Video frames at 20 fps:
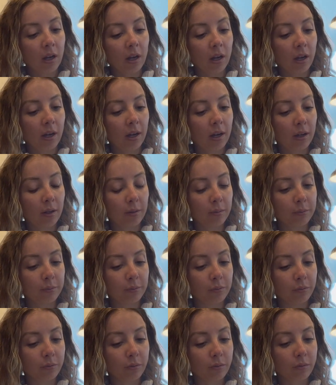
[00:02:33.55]

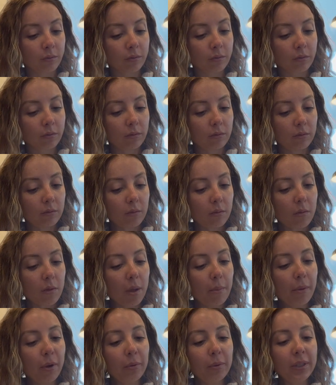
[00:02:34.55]

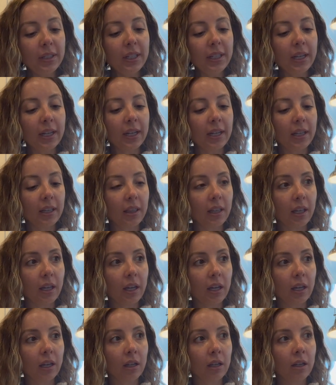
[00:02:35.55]
But really
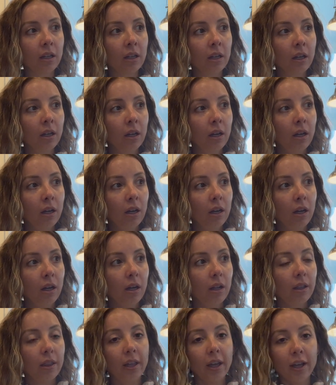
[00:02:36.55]
anything
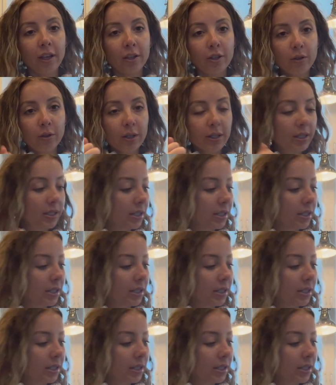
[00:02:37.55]
that you can